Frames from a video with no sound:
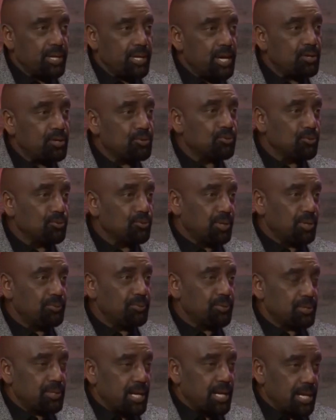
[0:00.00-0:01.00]
I grew up
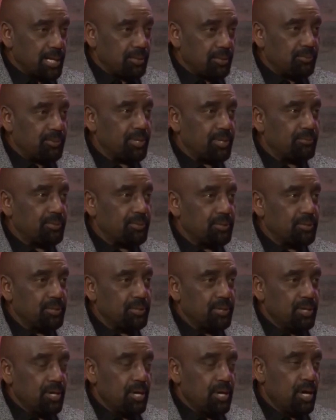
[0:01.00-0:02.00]
in Alabama.
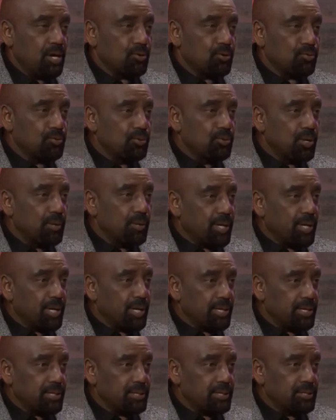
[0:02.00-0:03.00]
I grew up
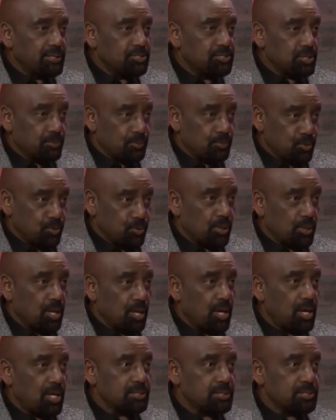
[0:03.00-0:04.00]
under the Jim Crow
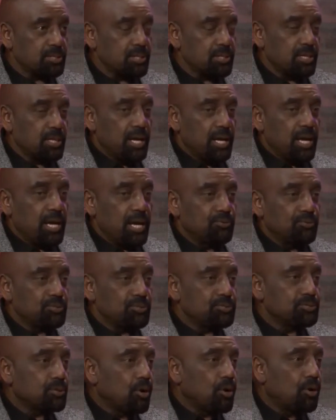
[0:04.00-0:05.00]
laws. I
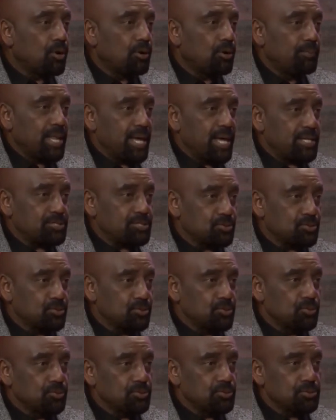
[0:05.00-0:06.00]
went to an all-black
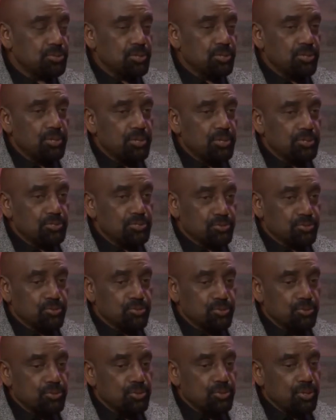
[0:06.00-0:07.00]
school.
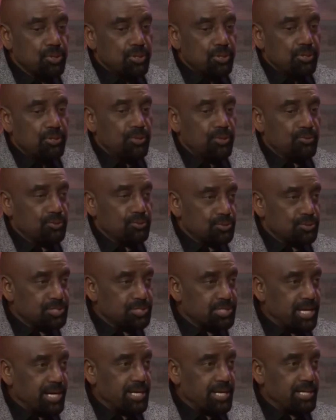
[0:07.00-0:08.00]
There were
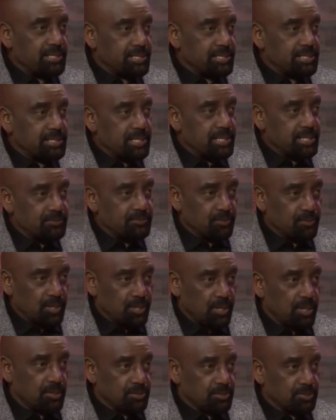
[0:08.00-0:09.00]
signs that says for
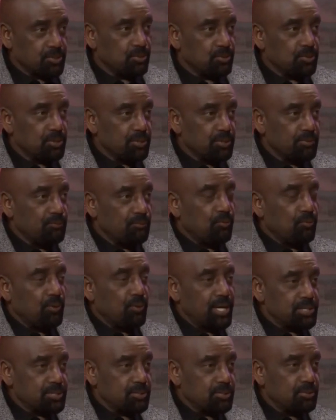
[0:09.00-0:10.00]
colors only, for
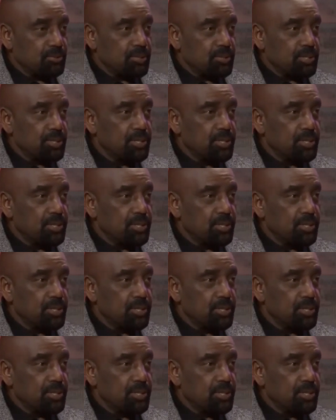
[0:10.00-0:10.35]
whites only.